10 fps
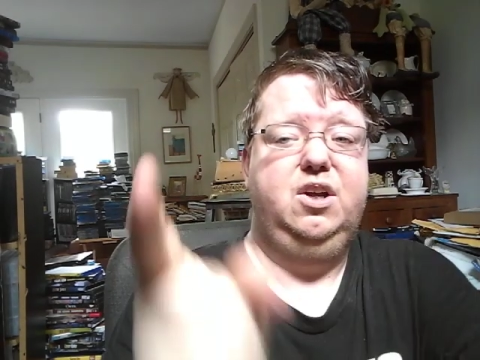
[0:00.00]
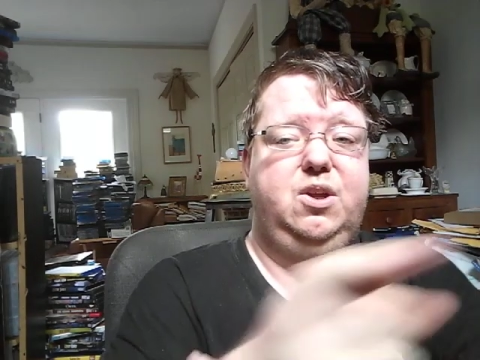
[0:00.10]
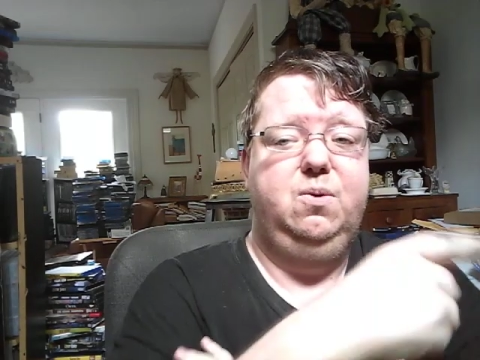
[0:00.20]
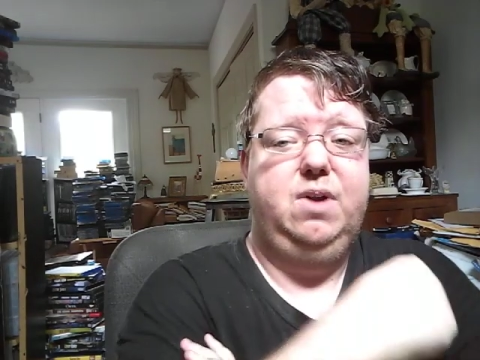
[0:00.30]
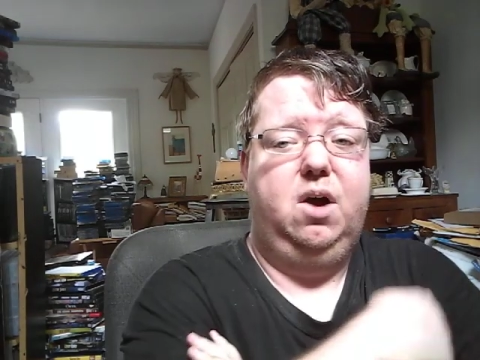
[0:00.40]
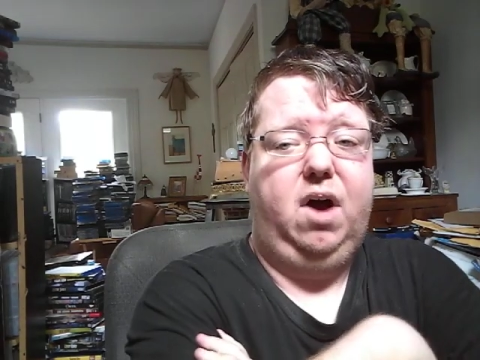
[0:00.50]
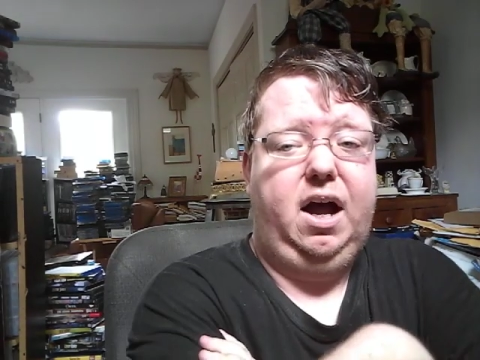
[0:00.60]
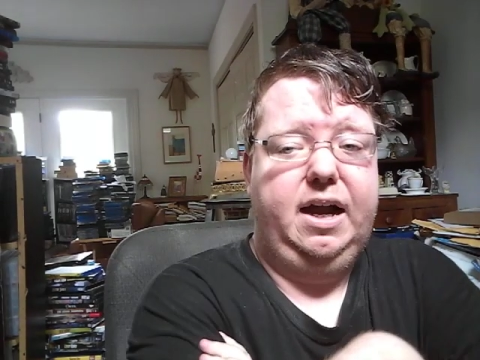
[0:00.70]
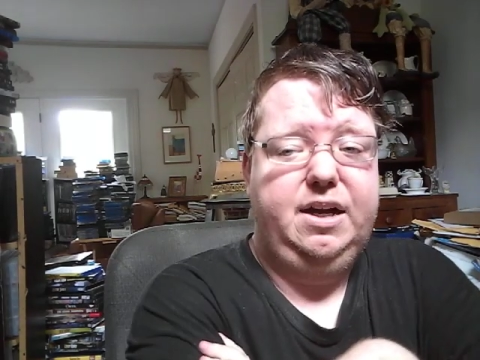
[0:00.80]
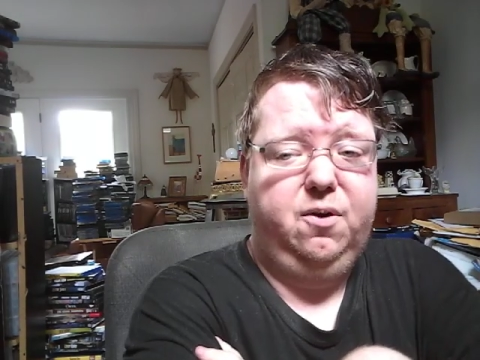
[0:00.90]
You know,
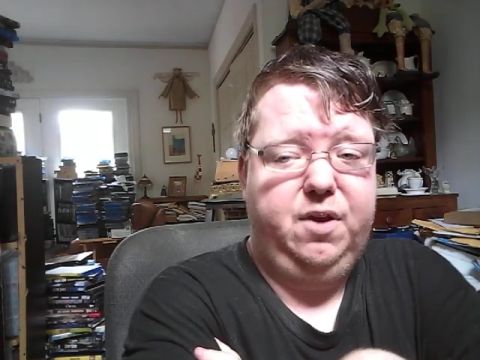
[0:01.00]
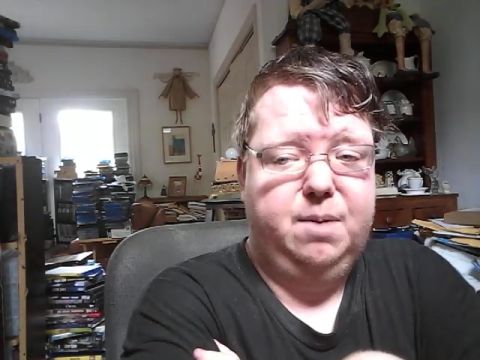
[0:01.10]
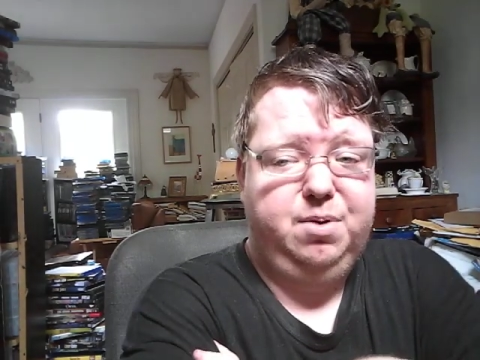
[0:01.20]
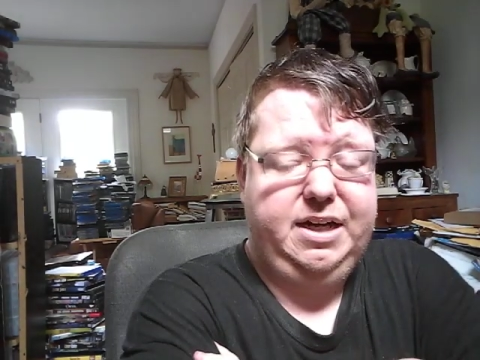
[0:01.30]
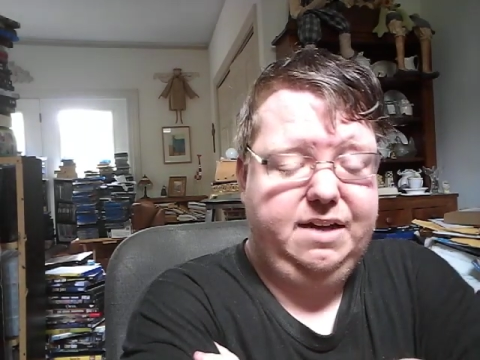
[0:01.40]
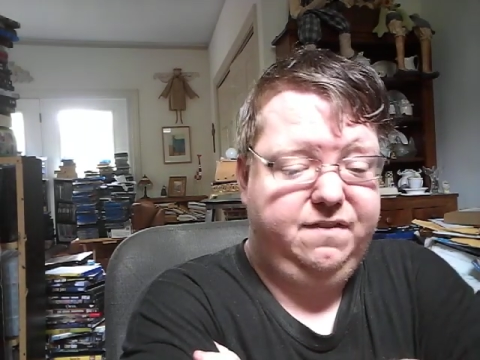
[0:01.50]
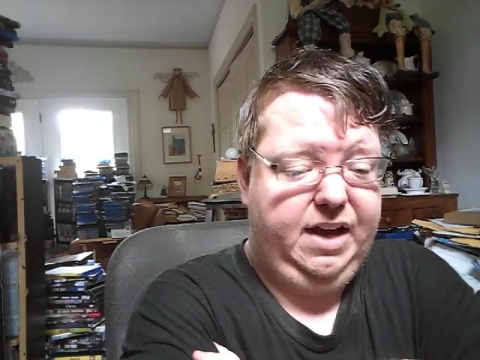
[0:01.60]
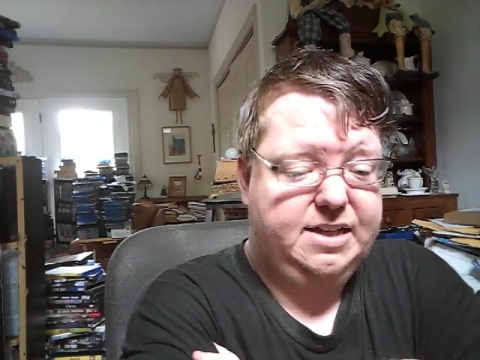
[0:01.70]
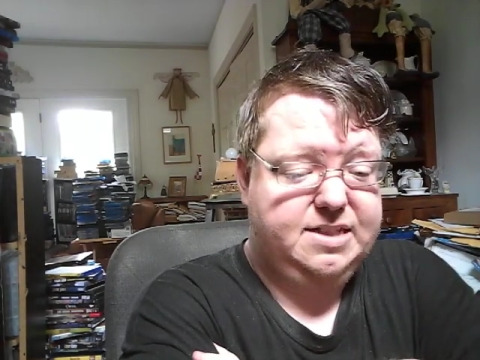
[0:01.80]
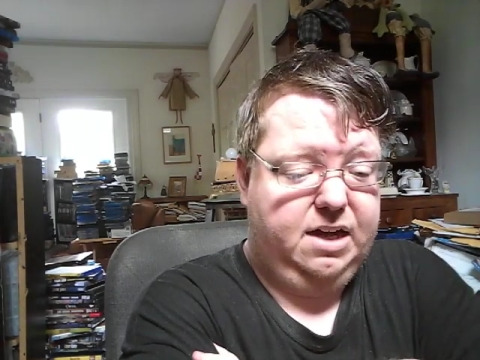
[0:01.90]
I know, there are plenty of
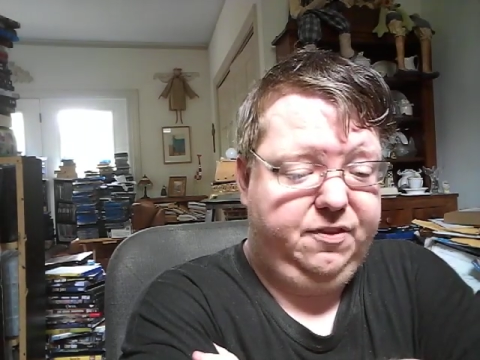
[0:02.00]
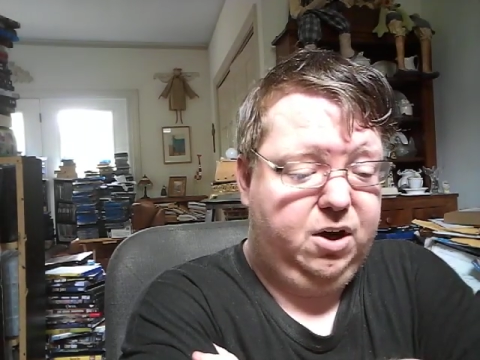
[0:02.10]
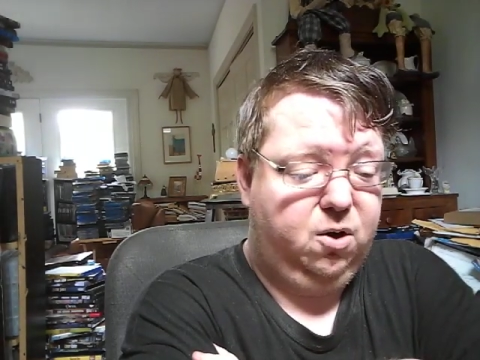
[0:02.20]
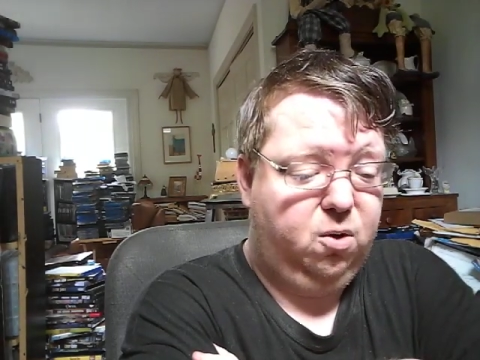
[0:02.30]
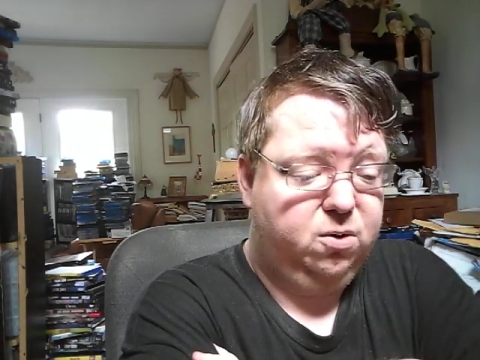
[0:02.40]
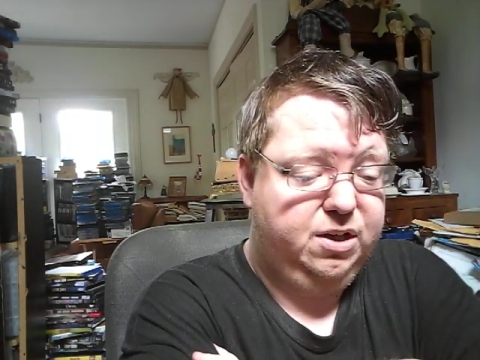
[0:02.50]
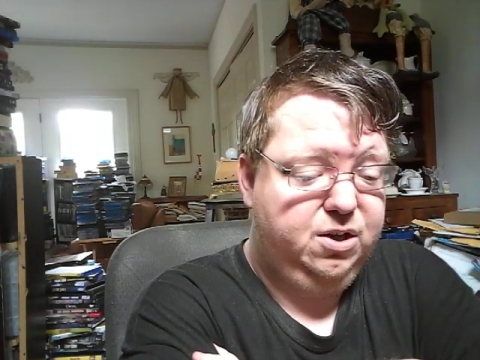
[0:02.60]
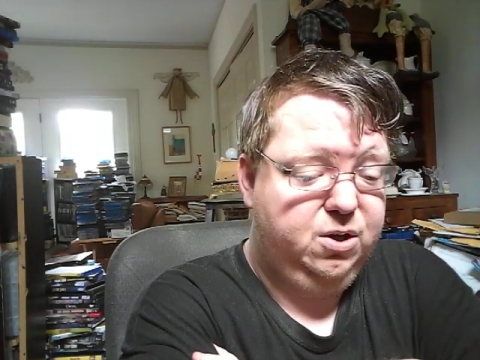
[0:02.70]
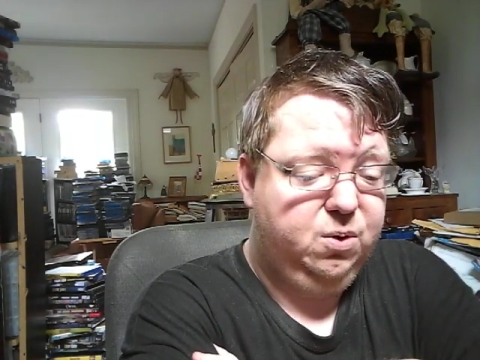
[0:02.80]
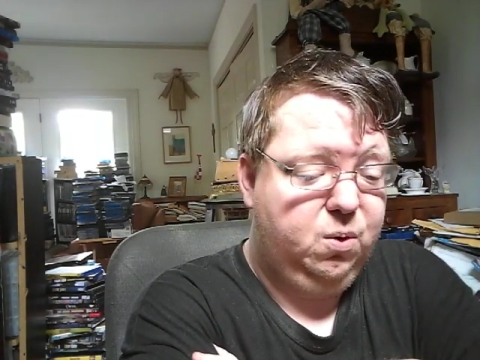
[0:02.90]
fans out there, old
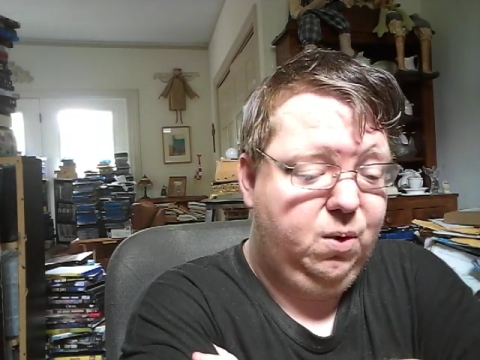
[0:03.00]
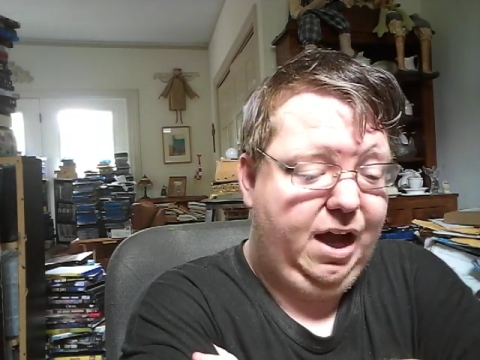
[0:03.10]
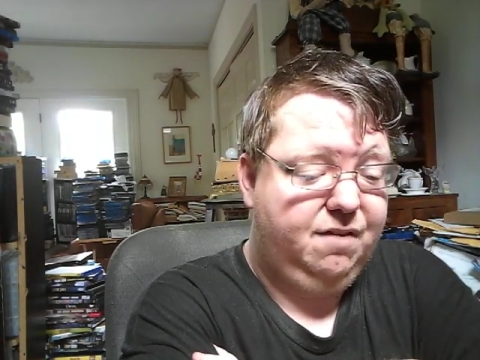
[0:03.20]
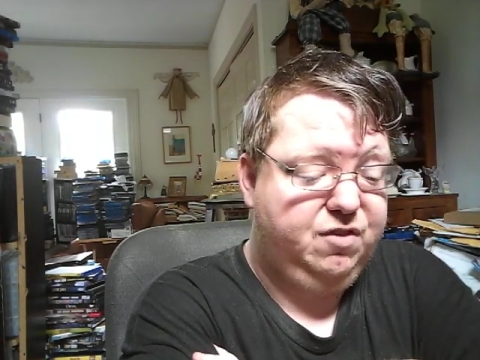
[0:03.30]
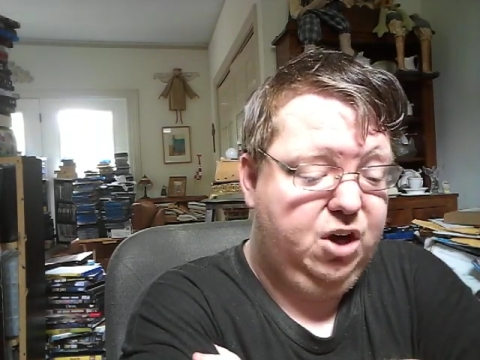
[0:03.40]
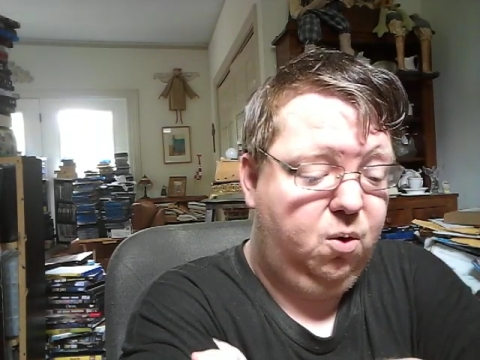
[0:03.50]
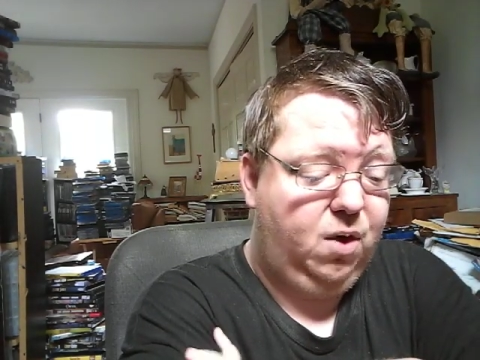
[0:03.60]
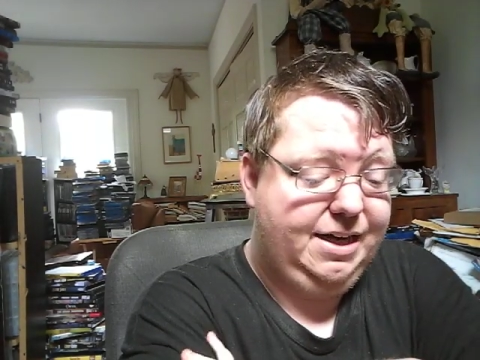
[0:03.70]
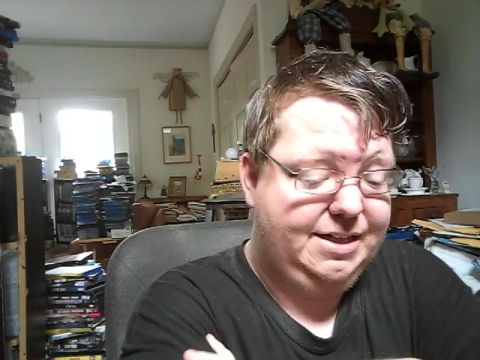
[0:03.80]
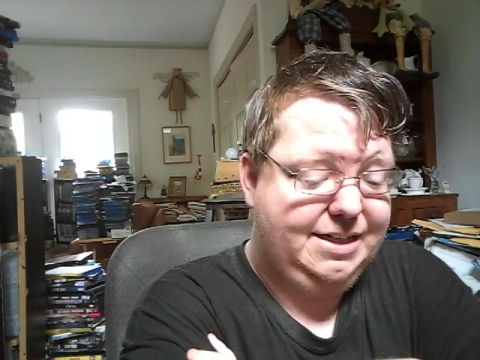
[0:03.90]
and new, who have no
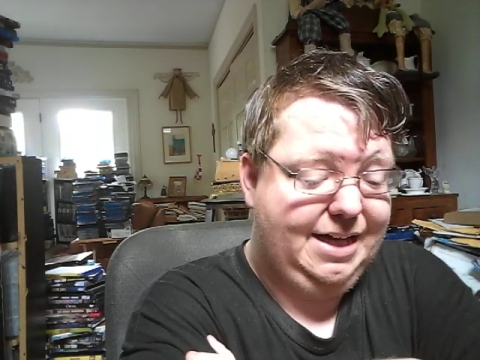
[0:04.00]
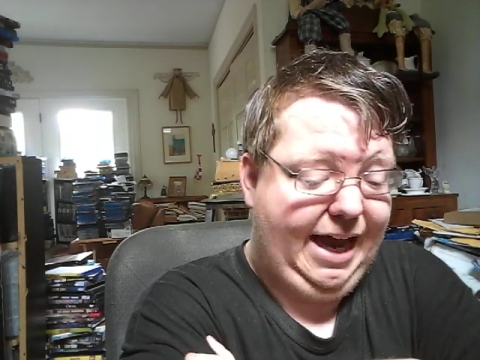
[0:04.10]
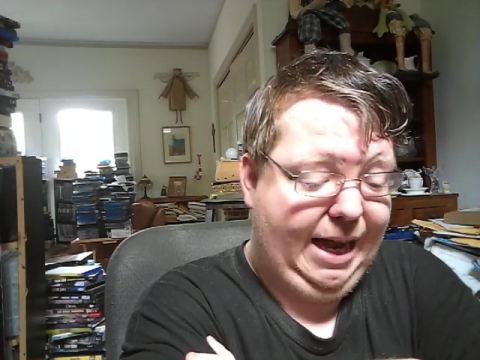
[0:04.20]
idea,